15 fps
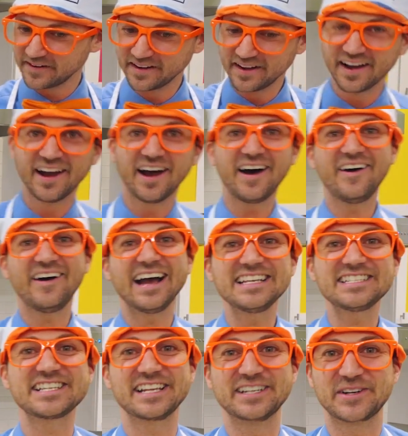Yeah. Oh, I
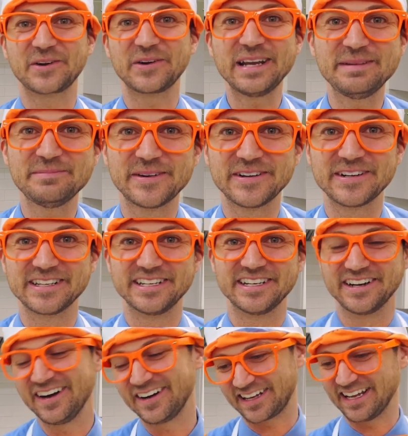said cream
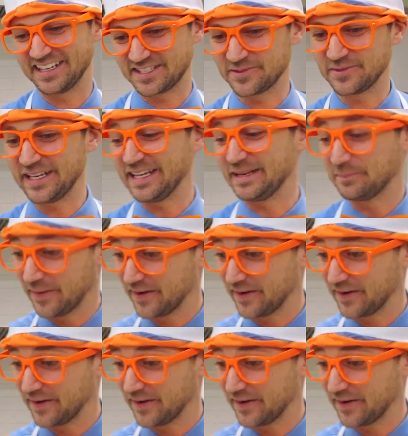earlier. Okay, so we need